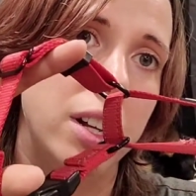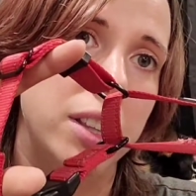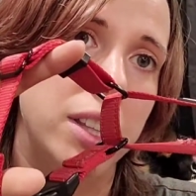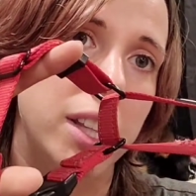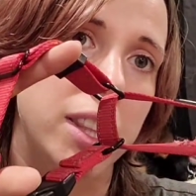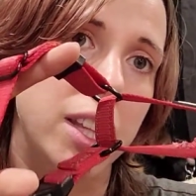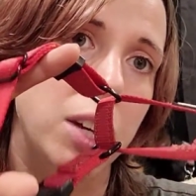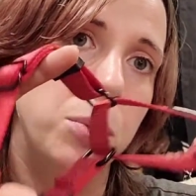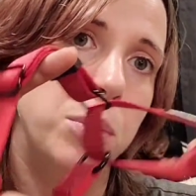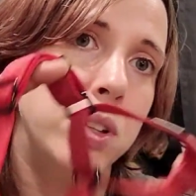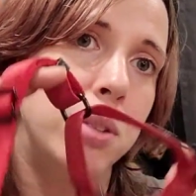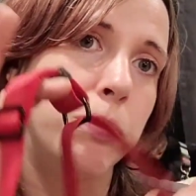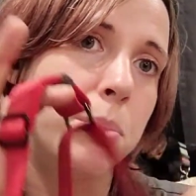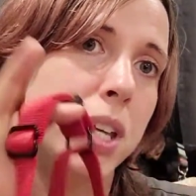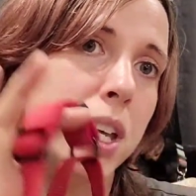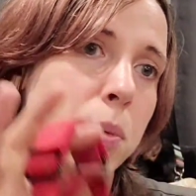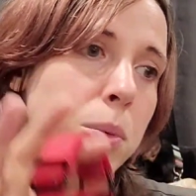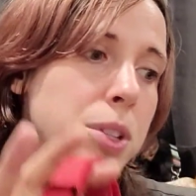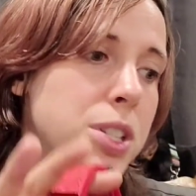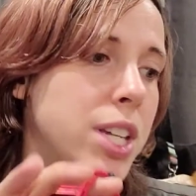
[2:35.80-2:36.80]
that they wouldn't
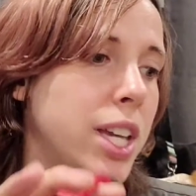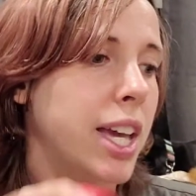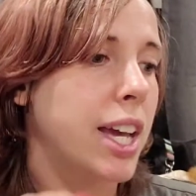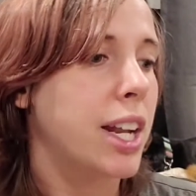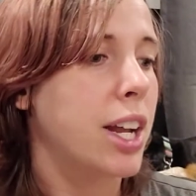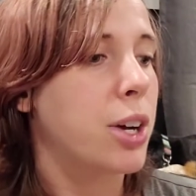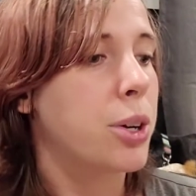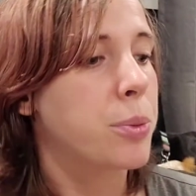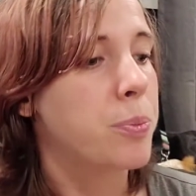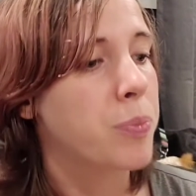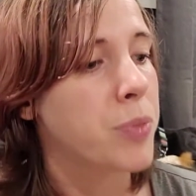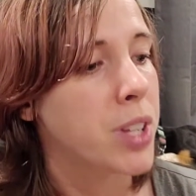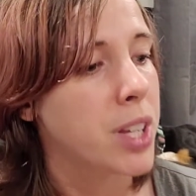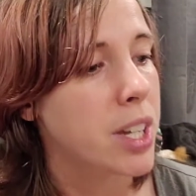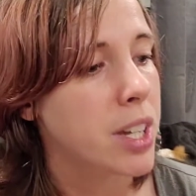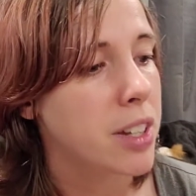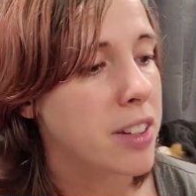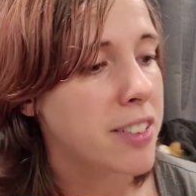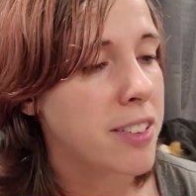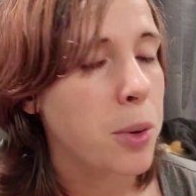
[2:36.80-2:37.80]
be able to get out.
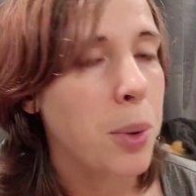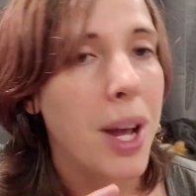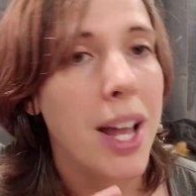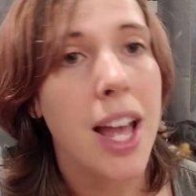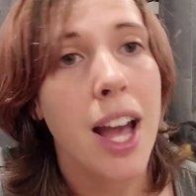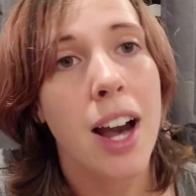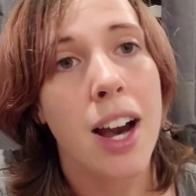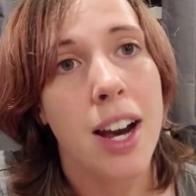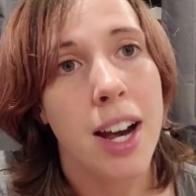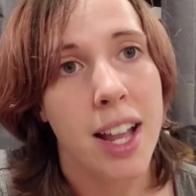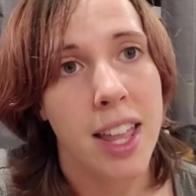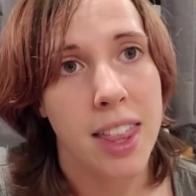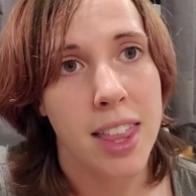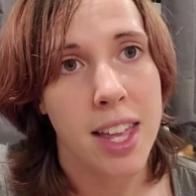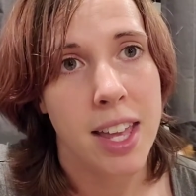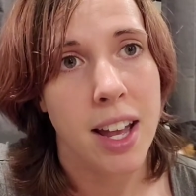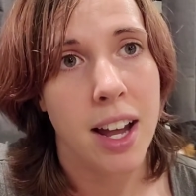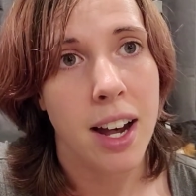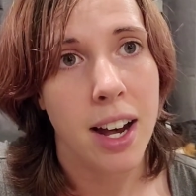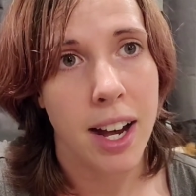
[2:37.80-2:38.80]
So I
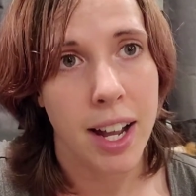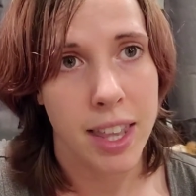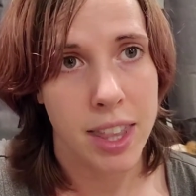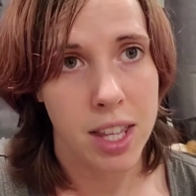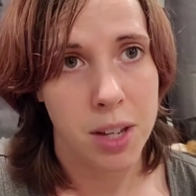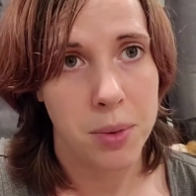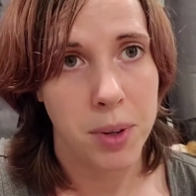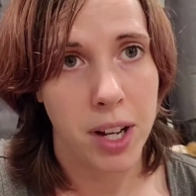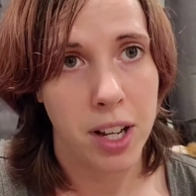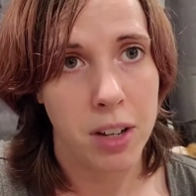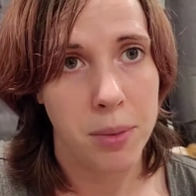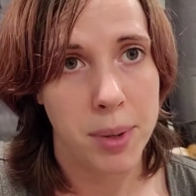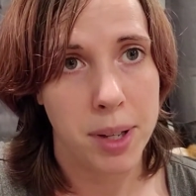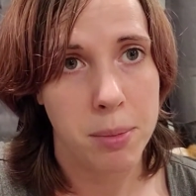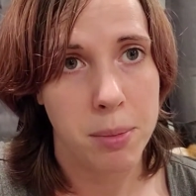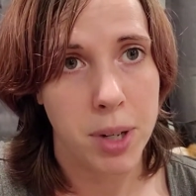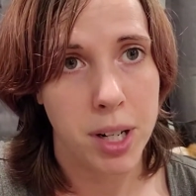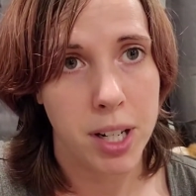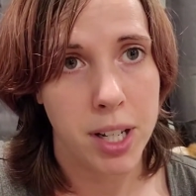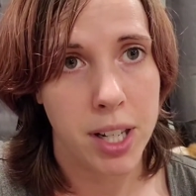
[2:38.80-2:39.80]
highly, highly
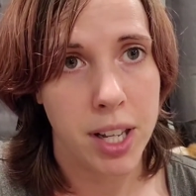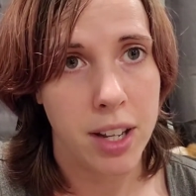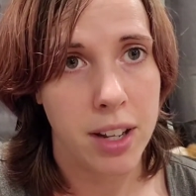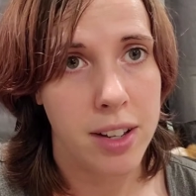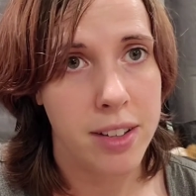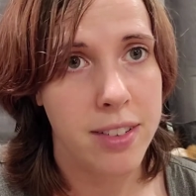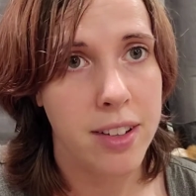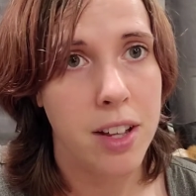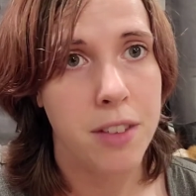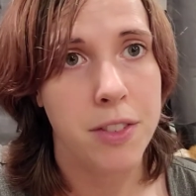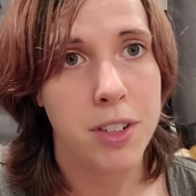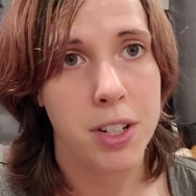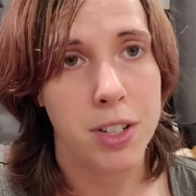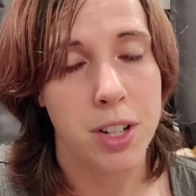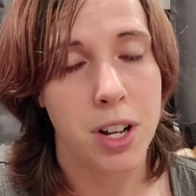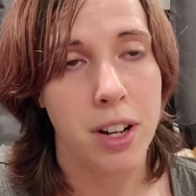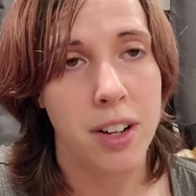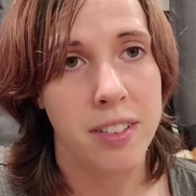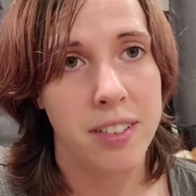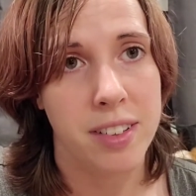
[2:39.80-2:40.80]
recommend Martingales if your
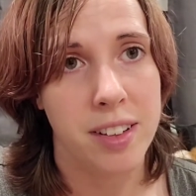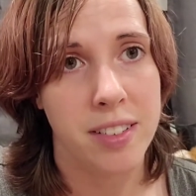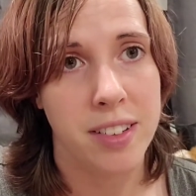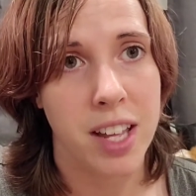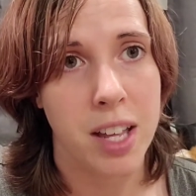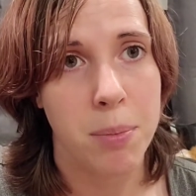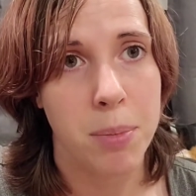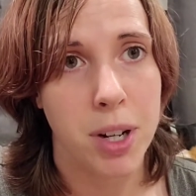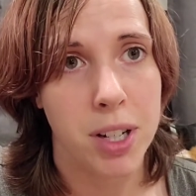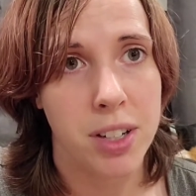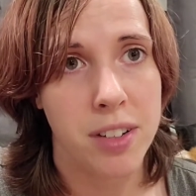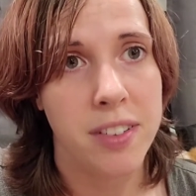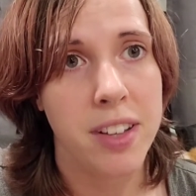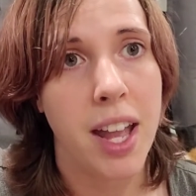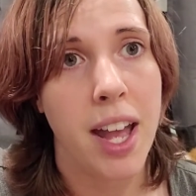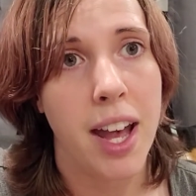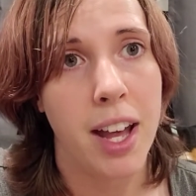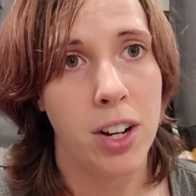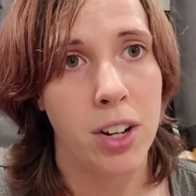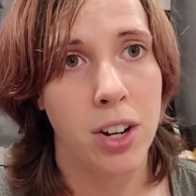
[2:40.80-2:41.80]
dog's an escape artist
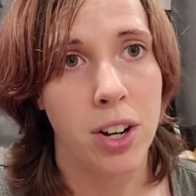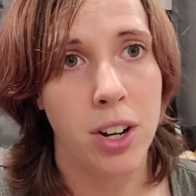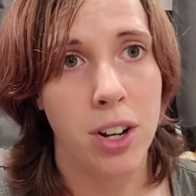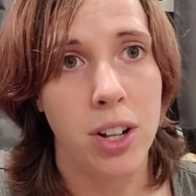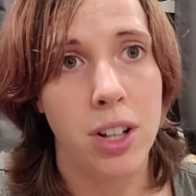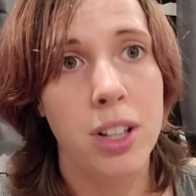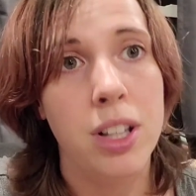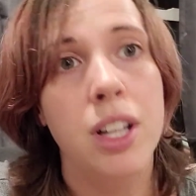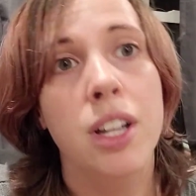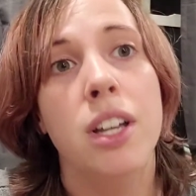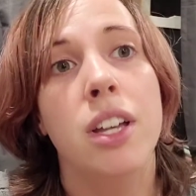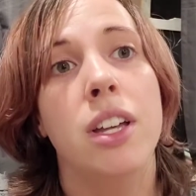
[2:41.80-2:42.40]
at all.